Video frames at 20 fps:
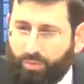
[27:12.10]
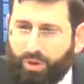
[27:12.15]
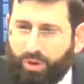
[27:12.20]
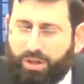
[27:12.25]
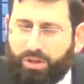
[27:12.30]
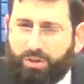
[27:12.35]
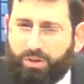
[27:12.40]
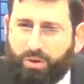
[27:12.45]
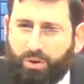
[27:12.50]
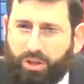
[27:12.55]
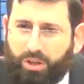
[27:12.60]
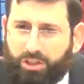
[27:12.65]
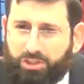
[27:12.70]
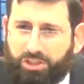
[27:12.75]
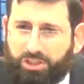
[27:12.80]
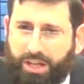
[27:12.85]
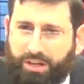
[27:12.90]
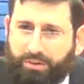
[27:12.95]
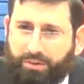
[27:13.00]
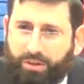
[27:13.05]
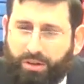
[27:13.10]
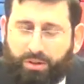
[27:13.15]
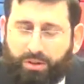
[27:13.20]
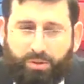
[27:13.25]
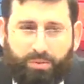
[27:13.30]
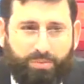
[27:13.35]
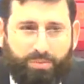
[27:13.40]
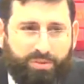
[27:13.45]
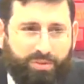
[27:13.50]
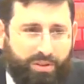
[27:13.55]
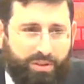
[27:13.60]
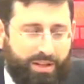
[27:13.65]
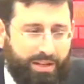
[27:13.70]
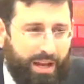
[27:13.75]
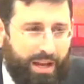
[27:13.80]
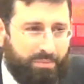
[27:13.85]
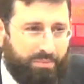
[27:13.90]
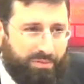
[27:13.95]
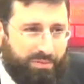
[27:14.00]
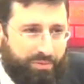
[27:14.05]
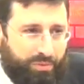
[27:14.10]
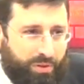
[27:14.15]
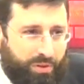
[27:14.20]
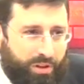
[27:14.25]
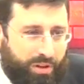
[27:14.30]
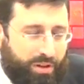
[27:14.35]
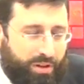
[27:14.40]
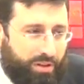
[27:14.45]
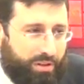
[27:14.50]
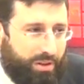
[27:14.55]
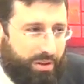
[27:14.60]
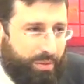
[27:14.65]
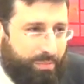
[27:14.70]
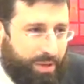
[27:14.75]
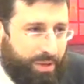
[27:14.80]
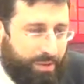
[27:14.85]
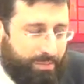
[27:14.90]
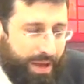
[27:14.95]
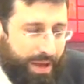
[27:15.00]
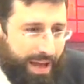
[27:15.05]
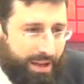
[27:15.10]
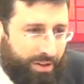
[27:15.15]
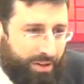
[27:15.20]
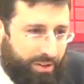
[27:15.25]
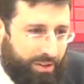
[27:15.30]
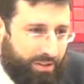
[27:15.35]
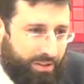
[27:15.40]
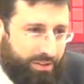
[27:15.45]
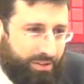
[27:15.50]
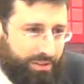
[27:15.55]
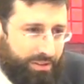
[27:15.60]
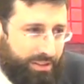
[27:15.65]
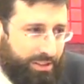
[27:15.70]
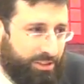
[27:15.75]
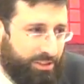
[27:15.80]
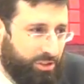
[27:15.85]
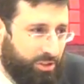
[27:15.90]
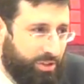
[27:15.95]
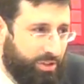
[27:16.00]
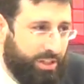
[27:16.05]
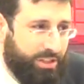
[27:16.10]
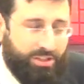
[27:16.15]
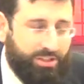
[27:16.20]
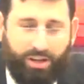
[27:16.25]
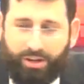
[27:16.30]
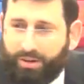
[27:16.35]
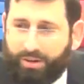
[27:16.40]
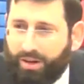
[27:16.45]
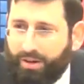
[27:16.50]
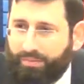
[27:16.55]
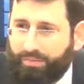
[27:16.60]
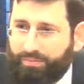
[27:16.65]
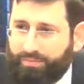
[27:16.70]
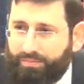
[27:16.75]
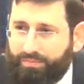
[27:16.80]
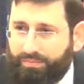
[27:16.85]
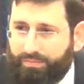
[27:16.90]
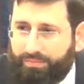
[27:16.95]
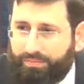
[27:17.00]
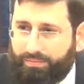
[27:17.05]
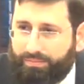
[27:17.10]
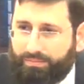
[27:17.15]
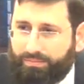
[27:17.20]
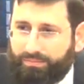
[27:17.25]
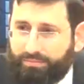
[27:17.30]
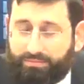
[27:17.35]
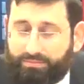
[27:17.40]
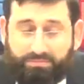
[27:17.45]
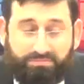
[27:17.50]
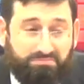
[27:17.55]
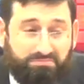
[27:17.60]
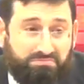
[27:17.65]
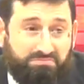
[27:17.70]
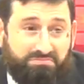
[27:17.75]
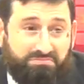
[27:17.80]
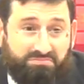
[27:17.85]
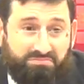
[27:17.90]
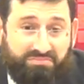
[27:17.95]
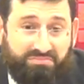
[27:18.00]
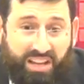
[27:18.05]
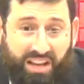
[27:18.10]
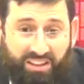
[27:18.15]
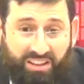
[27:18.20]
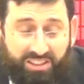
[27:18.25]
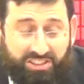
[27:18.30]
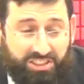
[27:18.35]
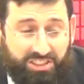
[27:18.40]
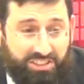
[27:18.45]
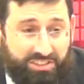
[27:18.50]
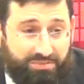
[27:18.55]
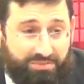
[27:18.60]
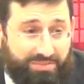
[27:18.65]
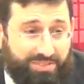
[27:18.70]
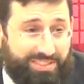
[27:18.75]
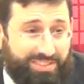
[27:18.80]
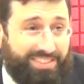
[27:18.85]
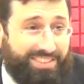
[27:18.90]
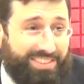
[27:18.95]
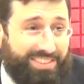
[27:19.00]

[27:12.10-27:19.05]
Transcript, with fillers: What do you call a general who the night before a big battle is learning Torah? Negligent.